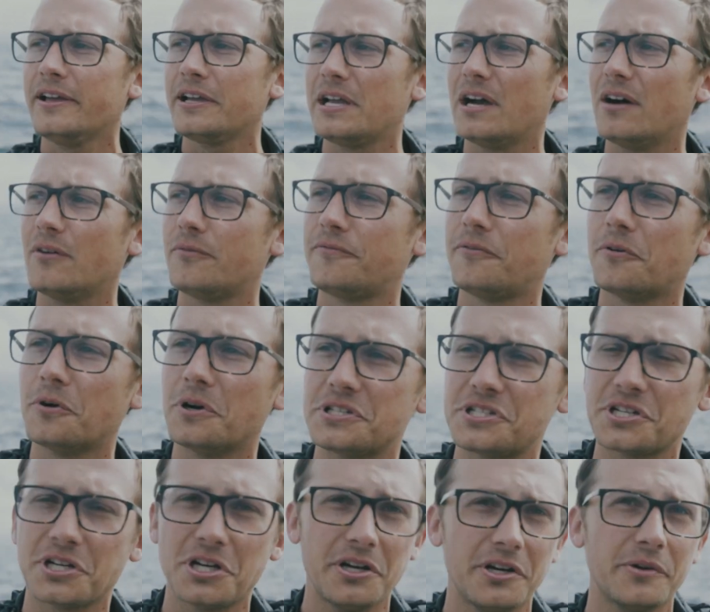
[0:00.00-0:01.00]
kelp
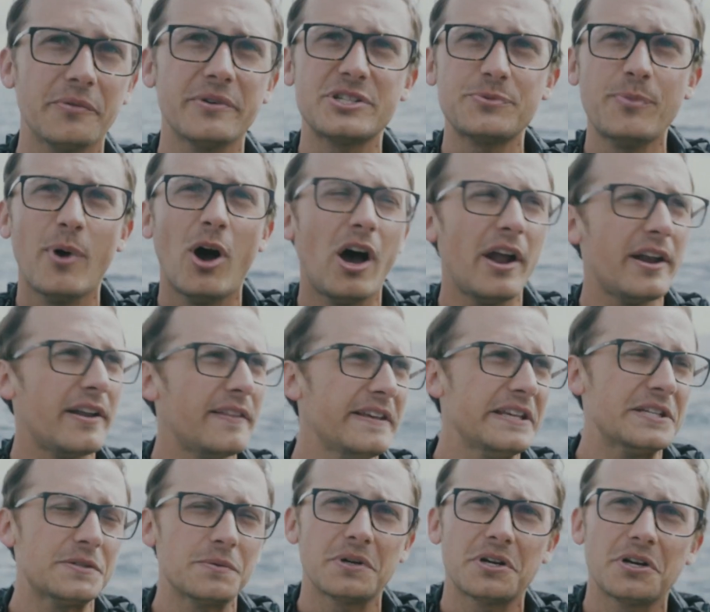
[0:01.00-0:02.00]
forests are going to respond to
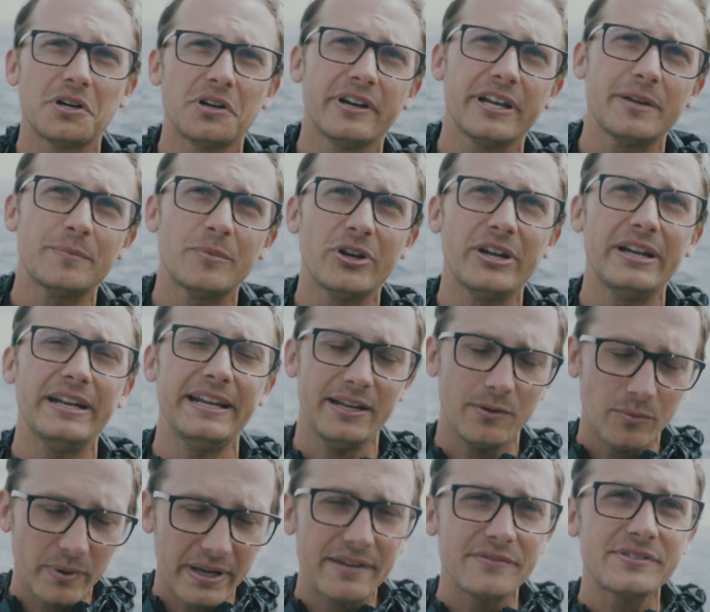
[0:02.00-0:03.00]
these recurring marine heat
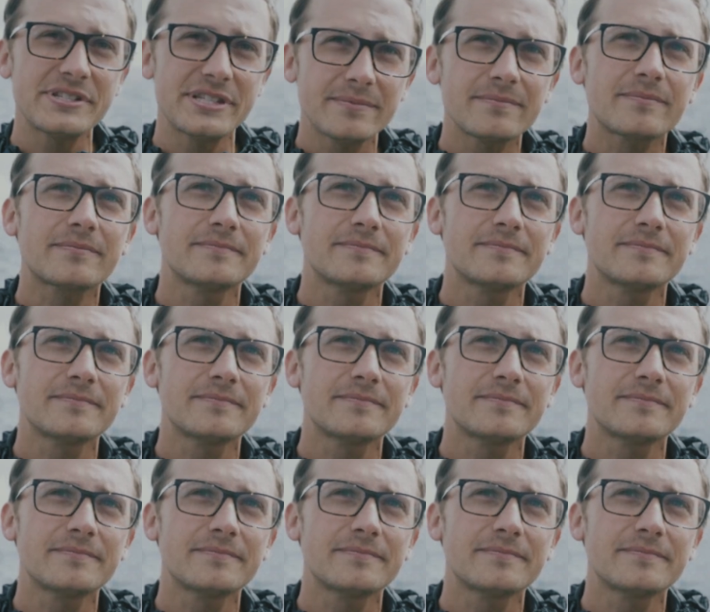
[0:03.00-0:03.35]
waves.